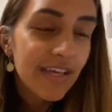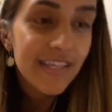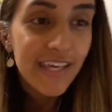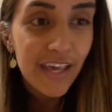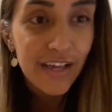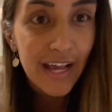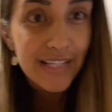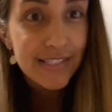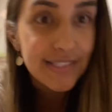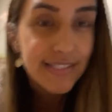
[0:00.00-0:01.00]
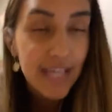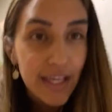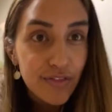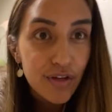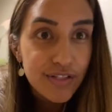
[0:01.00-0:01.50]
Okay guys, it's
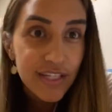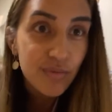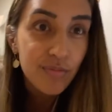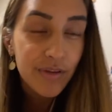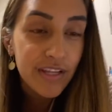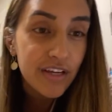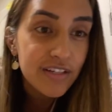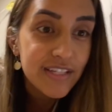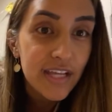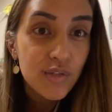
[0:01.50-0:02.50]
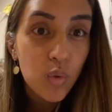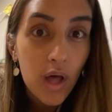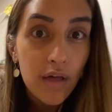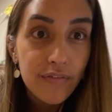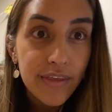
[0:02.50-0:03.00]
day 13 we've been here, day
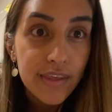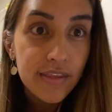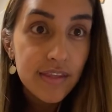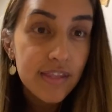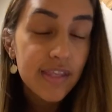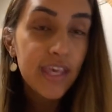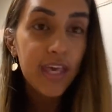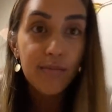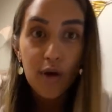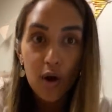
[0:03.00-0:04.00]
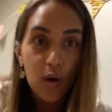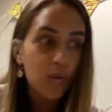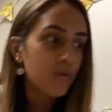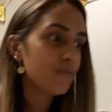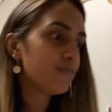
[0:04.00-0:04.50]
12 chemo